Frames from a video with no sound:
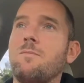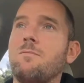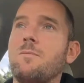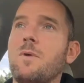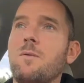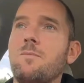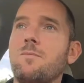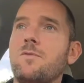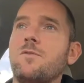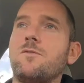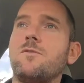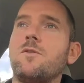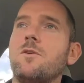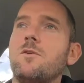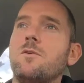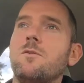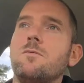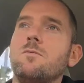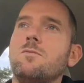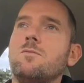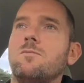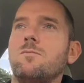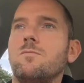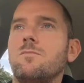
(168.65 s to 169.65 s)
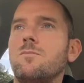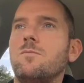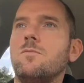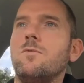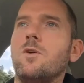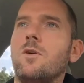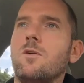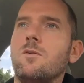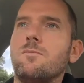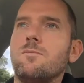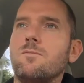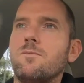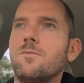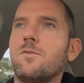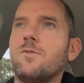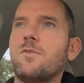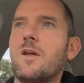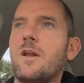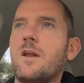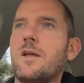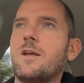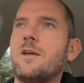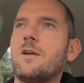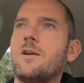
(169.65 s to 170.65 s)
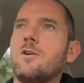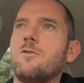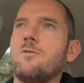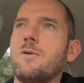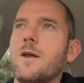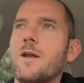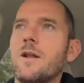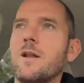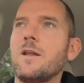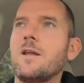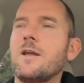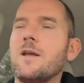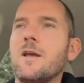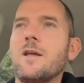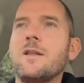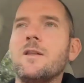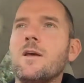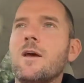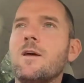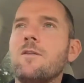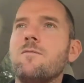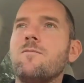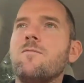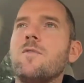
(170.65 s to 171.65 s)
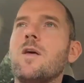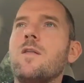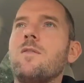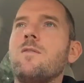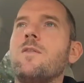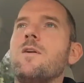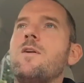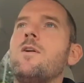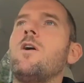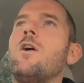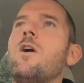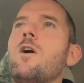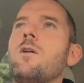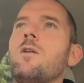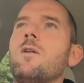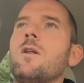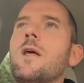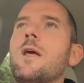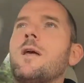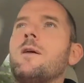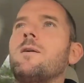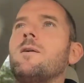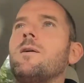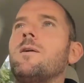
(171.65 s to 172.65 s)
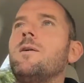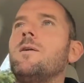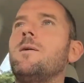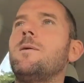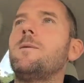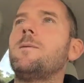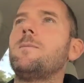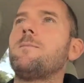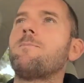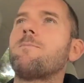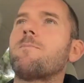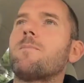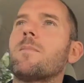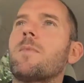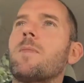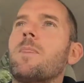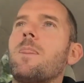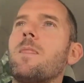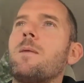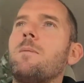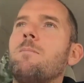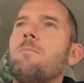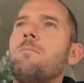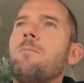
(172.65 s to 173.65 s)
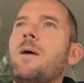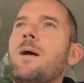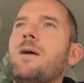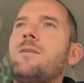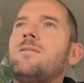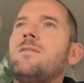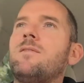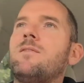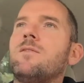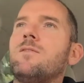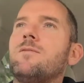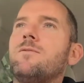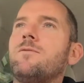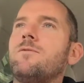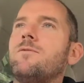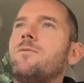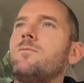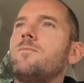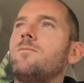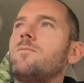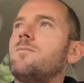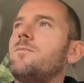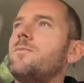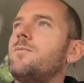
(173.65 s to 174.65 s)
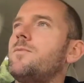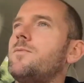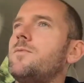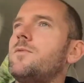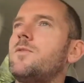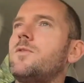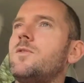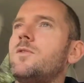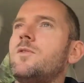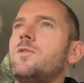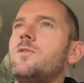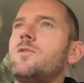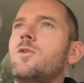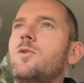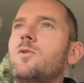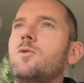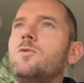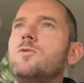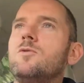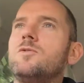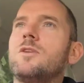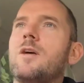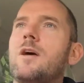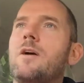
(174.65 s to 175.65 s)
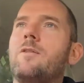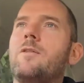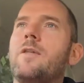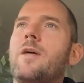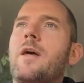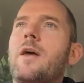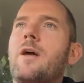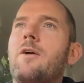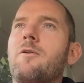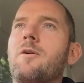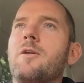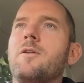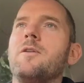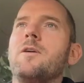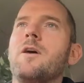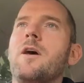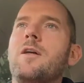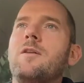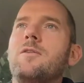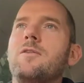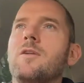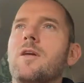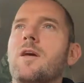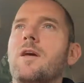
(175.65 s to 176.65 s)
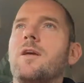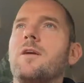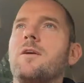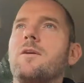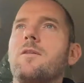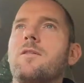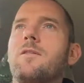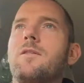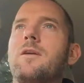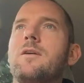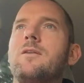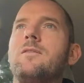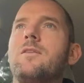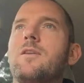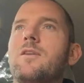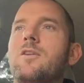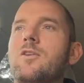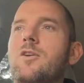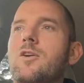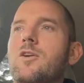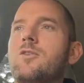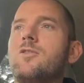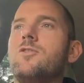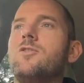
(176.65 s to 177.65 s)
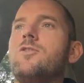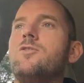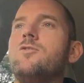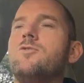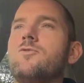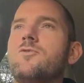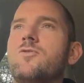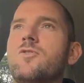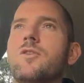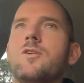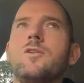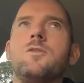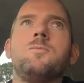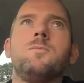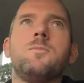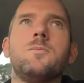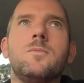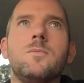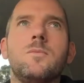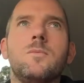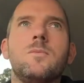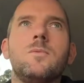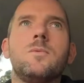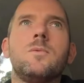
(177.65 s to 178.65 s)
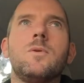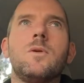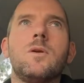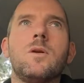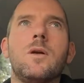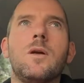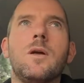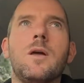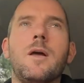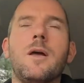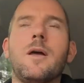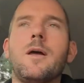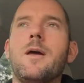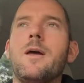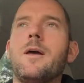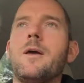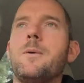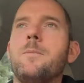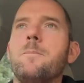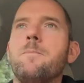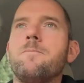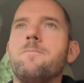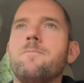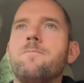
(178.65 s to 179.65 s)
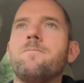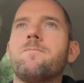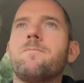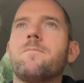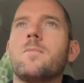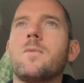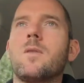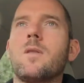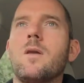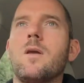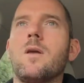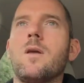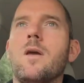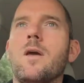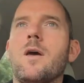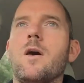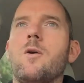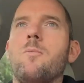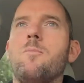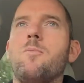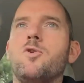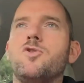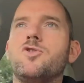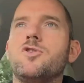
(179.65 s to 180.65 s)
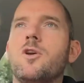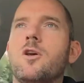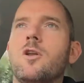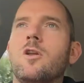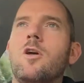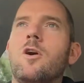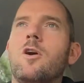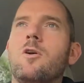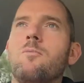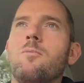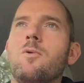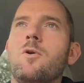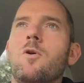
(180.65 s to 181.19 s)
Um, I'm still not selling correctly, and, and, and there are like masses of tools out there and, and like things that you can do to um, help push it along.